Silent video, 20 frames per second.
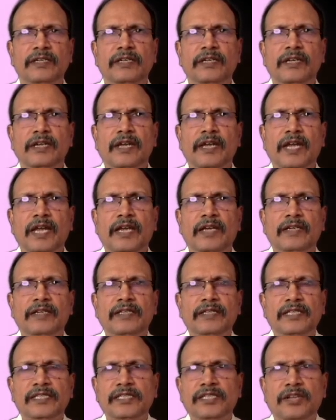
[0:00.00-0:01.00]
And
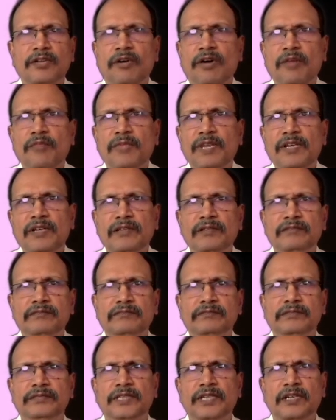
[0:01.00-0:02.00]
this is a normal
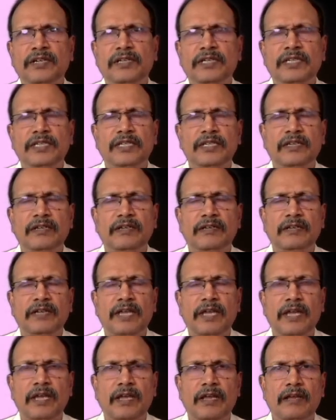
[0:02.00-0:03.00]

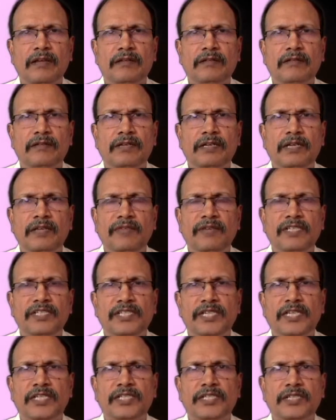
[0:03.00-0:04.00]
liver
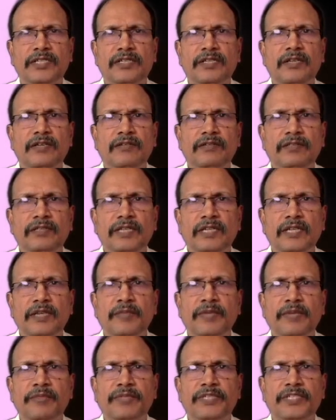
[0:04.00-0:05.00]
structure that can be
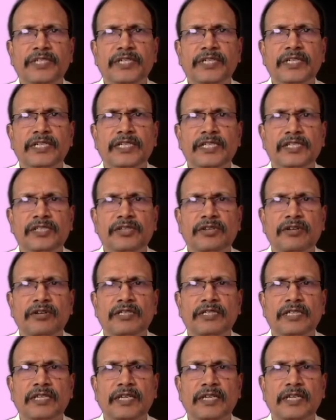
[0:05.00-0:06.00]
appreciated
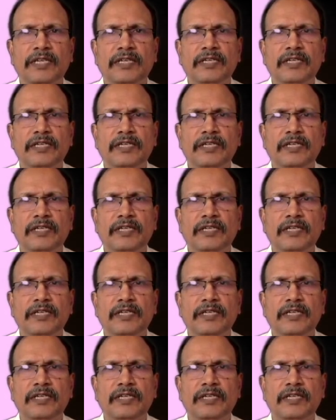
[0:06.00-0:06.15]
histologically.